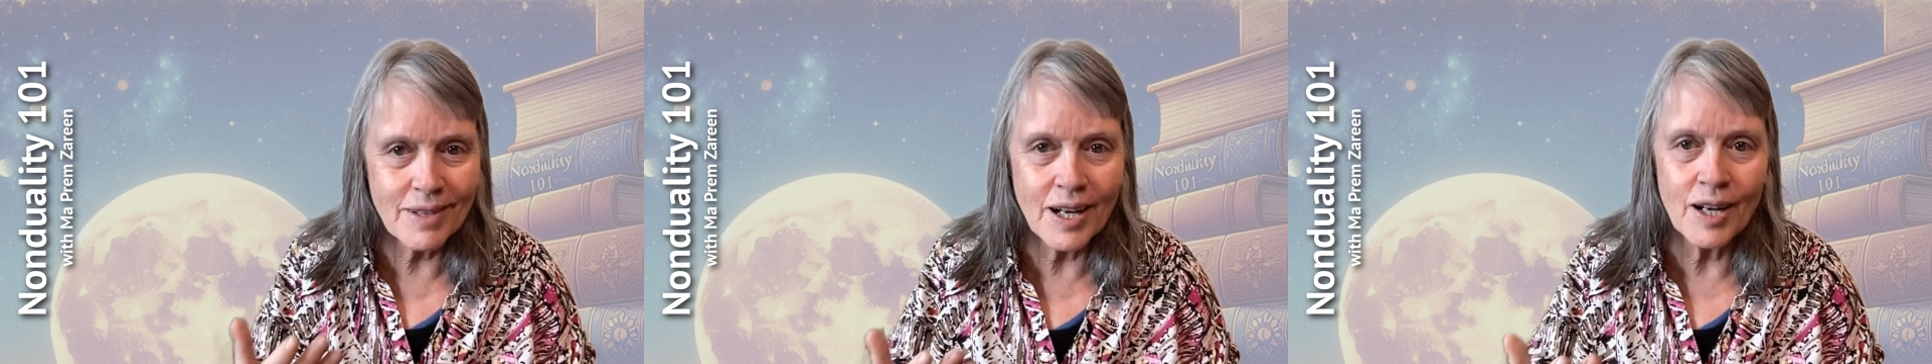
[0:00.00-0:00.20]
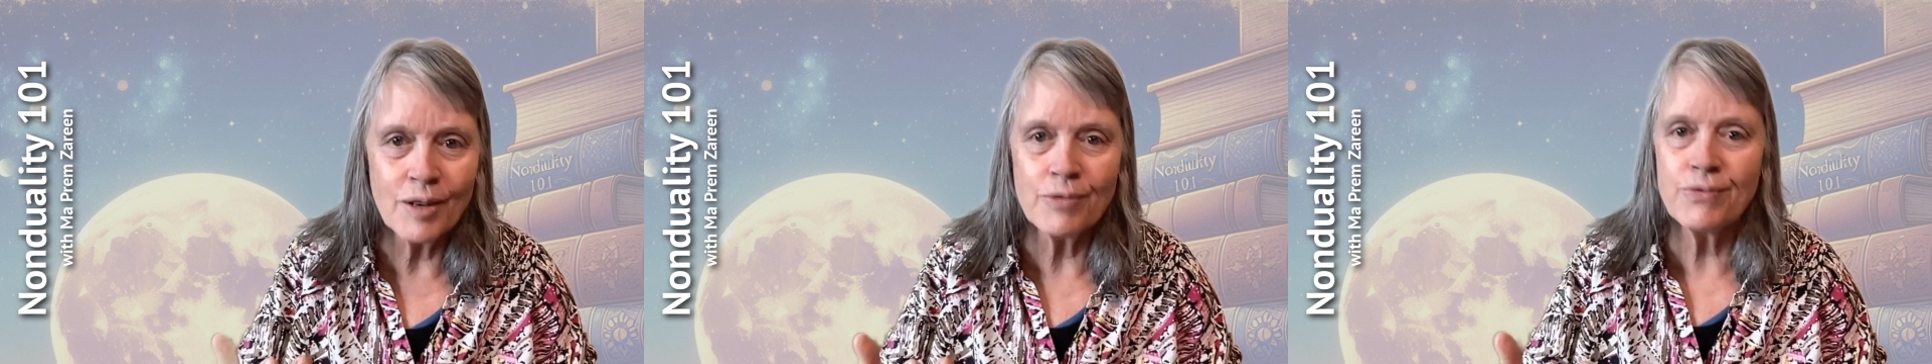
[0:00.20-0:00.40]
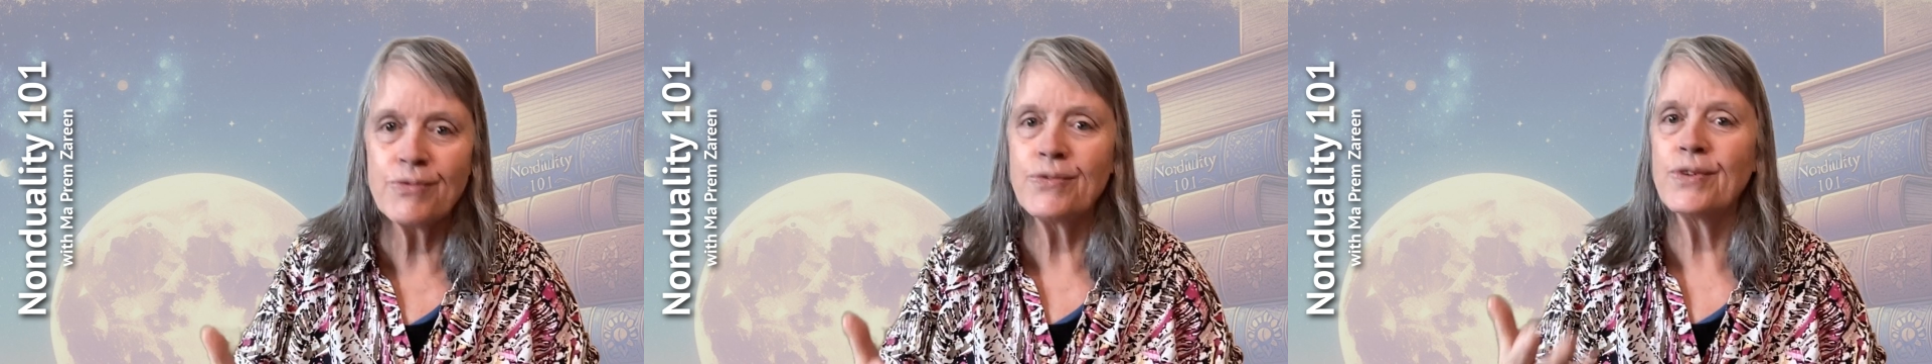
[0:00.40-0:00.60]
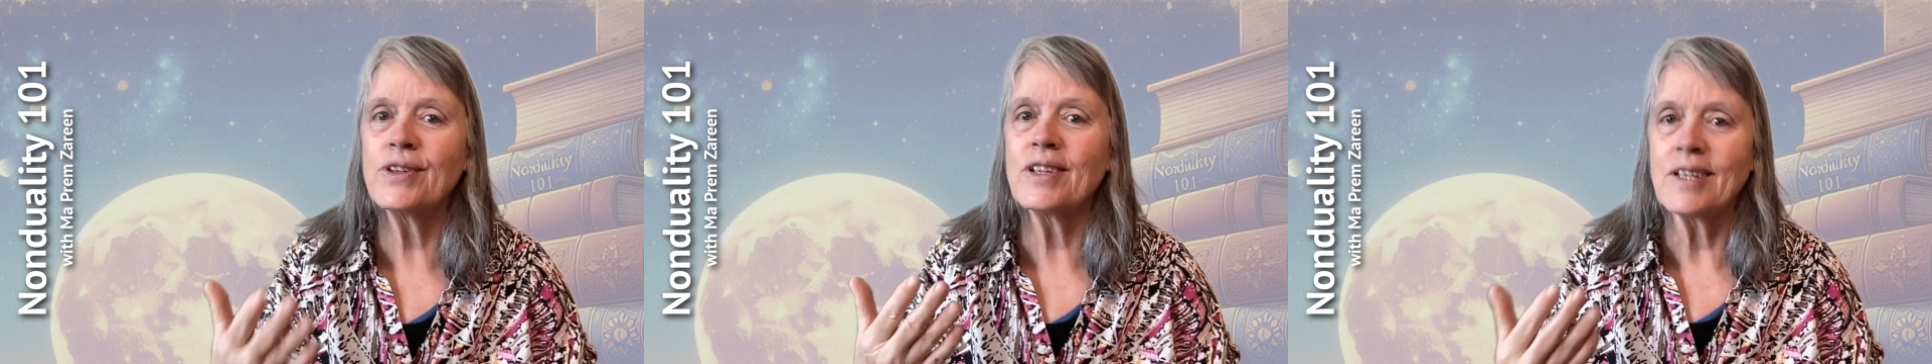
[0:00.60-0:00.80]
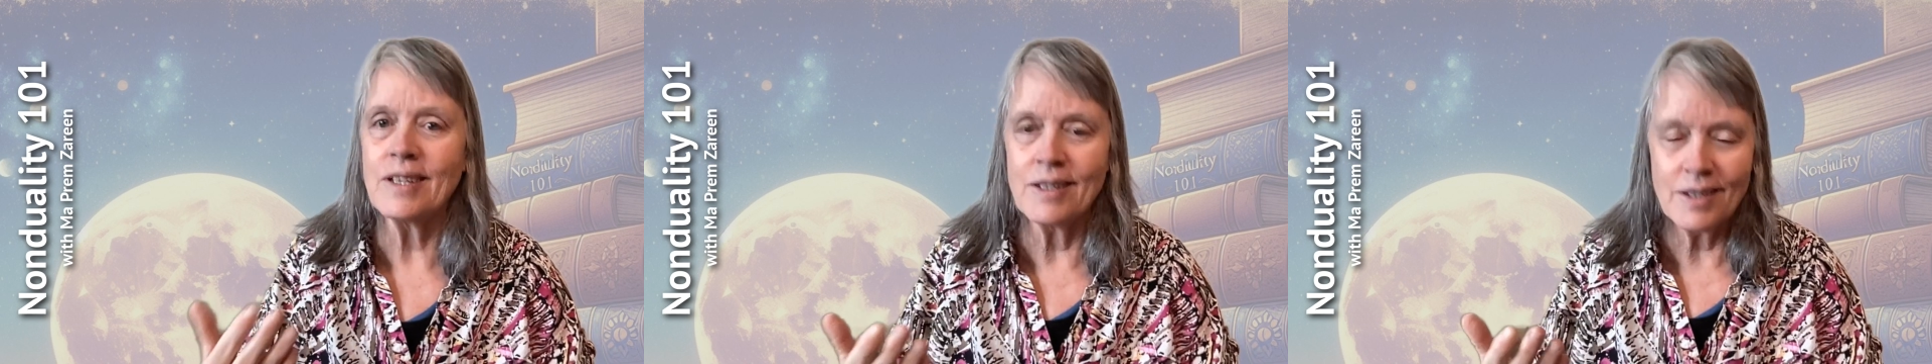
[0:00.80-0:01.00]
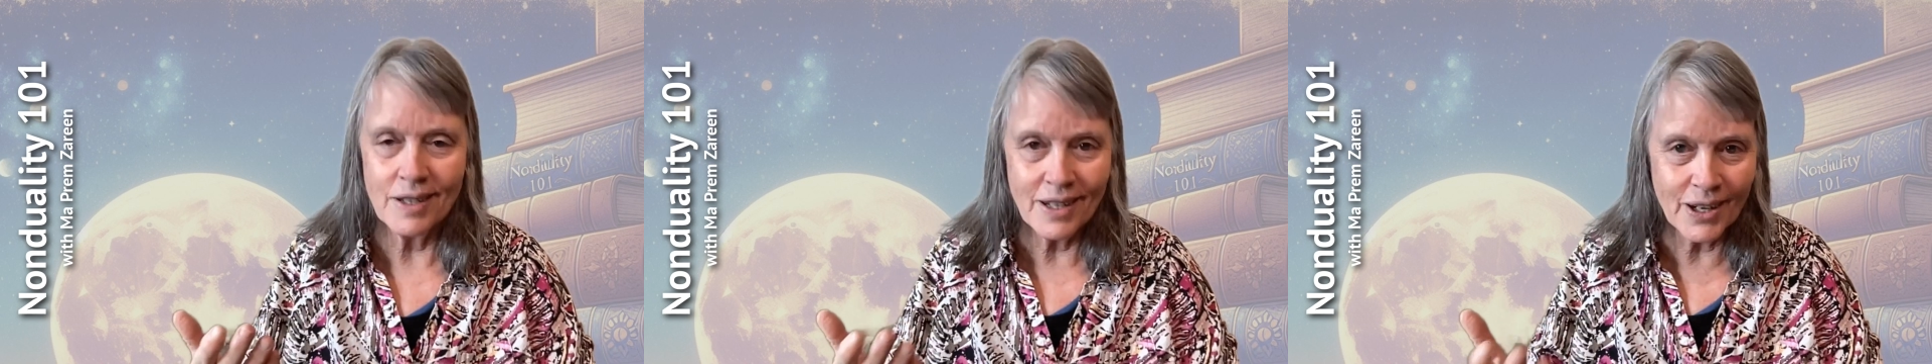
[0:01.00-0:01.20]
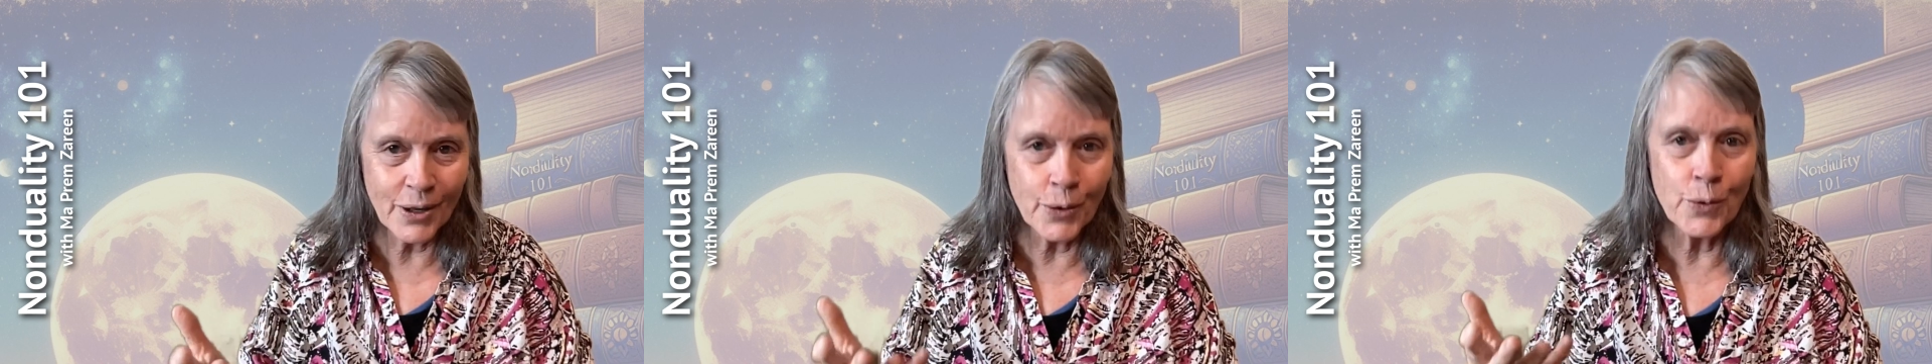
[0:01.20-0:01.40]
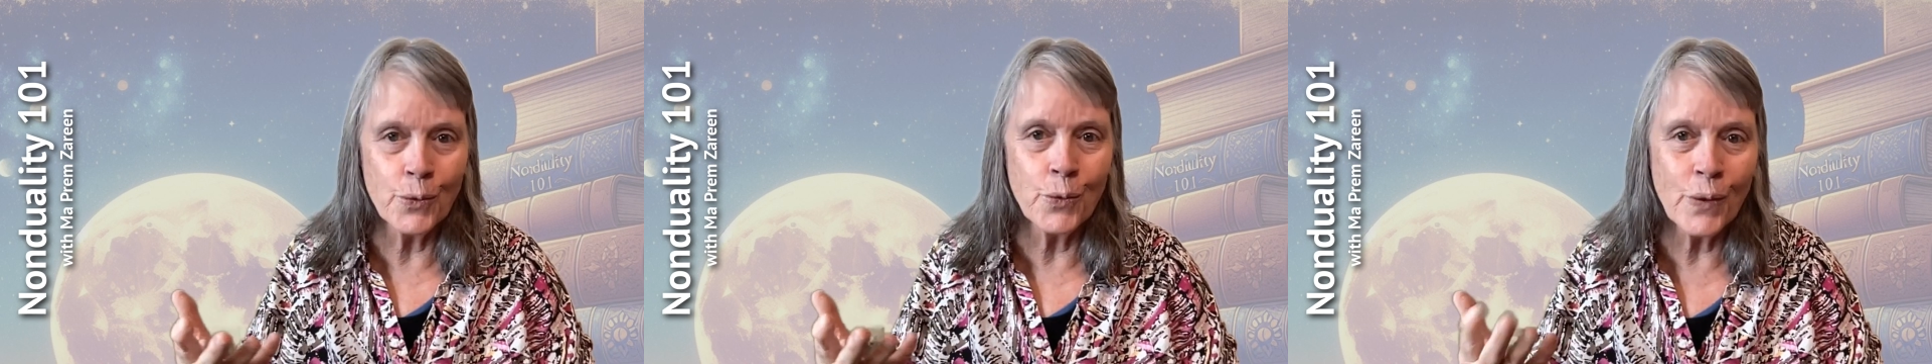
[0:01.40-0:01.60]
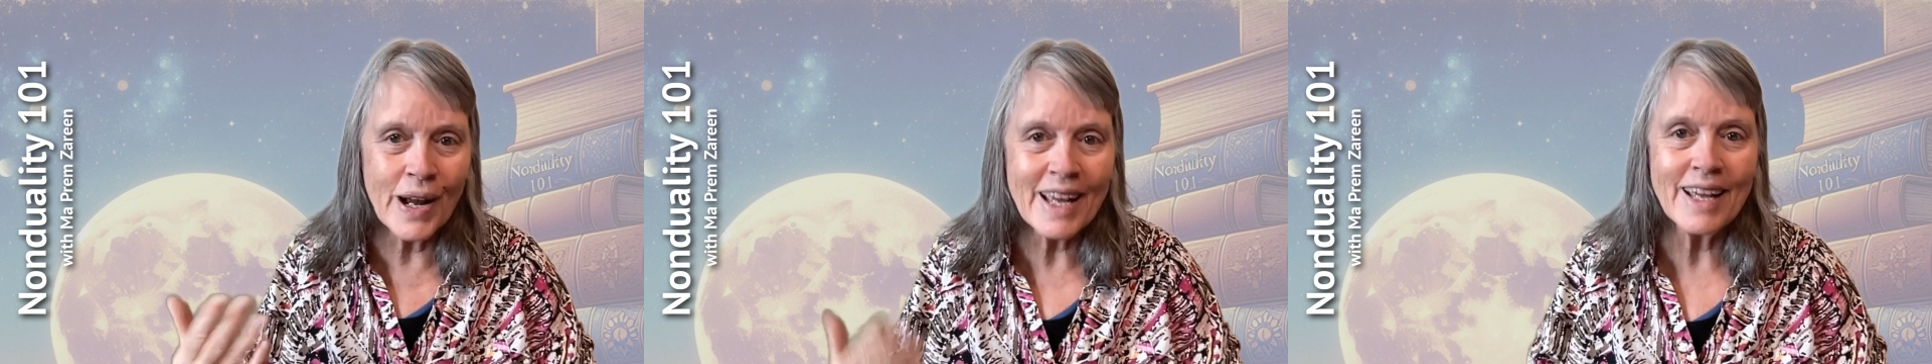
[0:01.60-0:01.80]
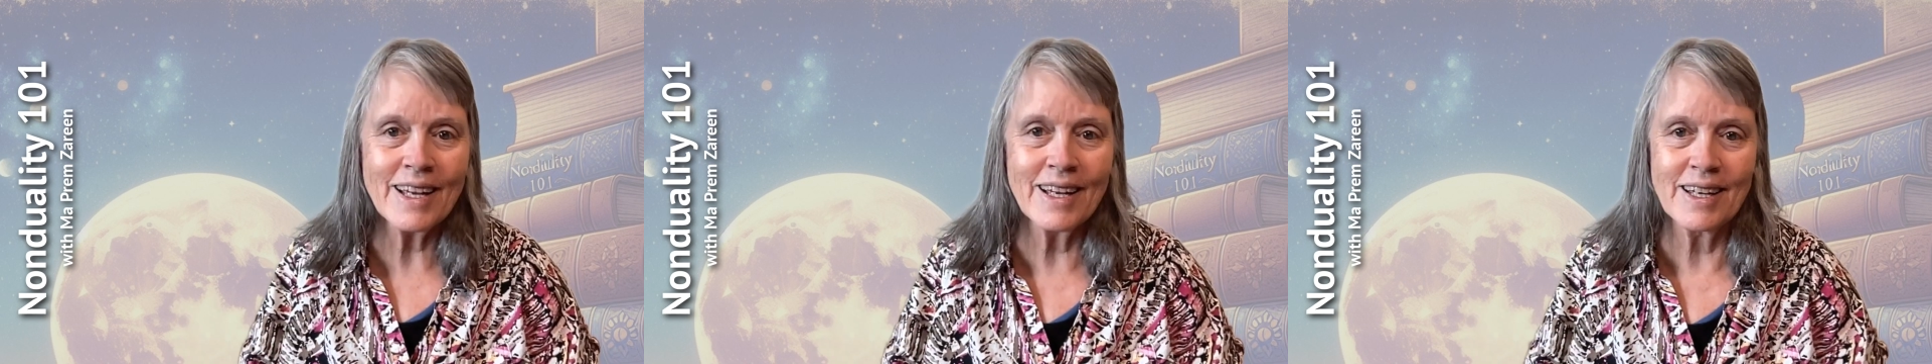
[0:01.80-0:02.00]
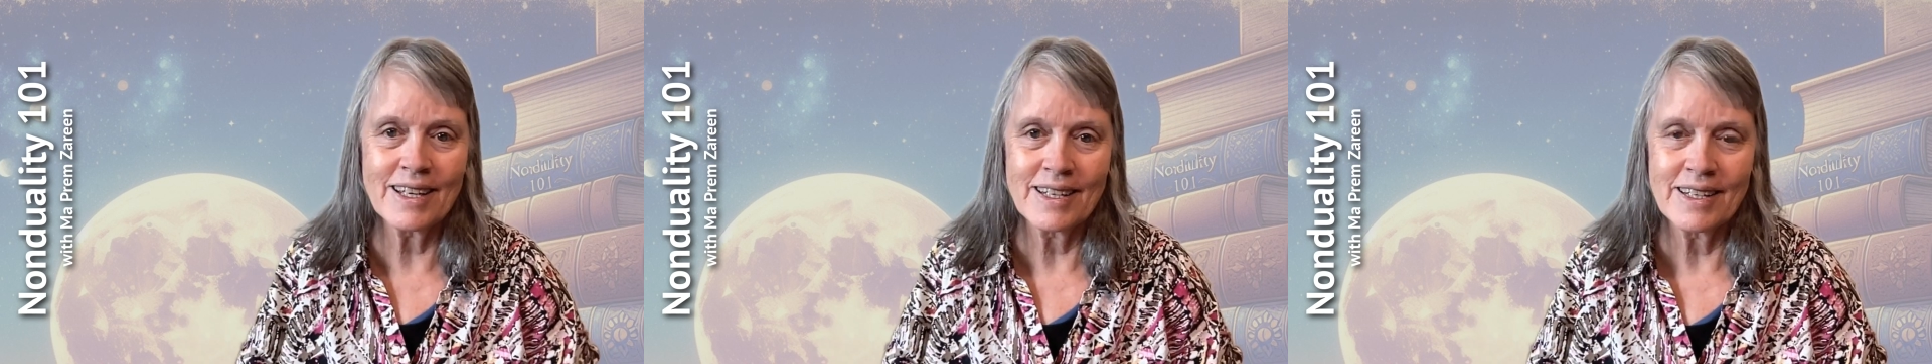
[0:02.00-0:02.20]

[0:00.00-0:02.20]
a fully awake